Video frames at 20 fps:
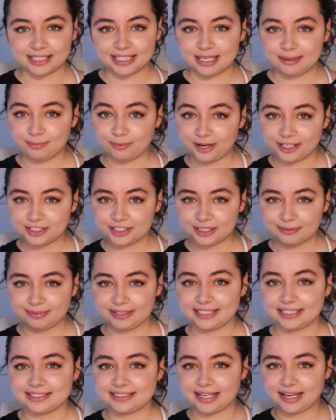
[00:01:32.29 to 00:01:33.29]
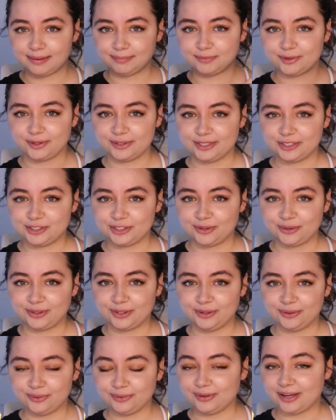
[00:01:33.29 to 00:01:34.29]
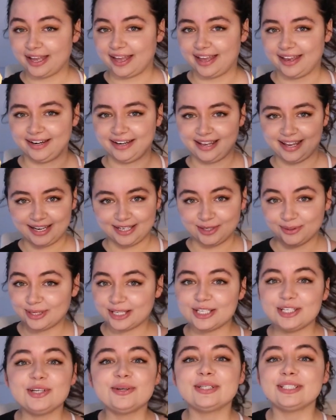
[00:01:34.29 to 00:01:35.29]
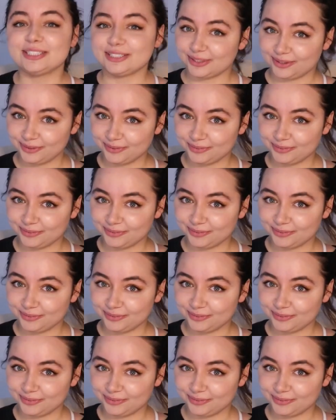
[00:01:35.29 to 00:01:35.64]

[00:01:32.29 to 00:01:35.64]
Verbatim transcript: then keep watching because I'm going to show you, and then you can do it